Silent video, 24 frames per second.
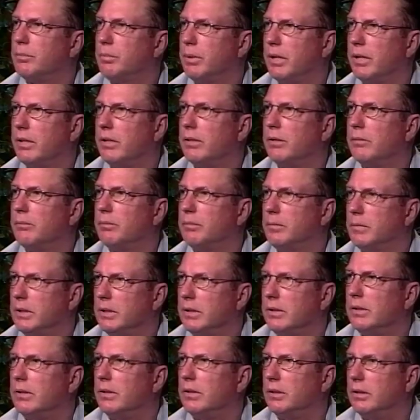to pay them
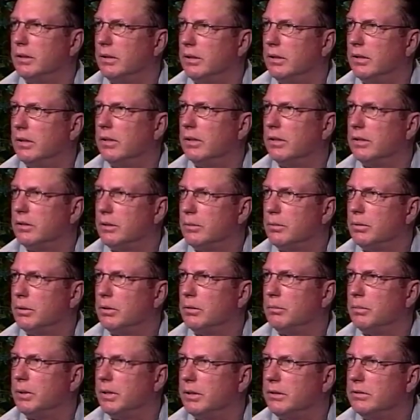uh, on a
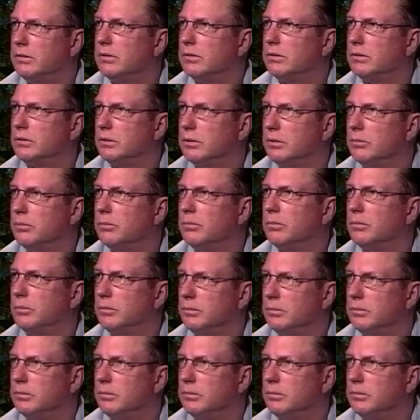typical basis. All right, so.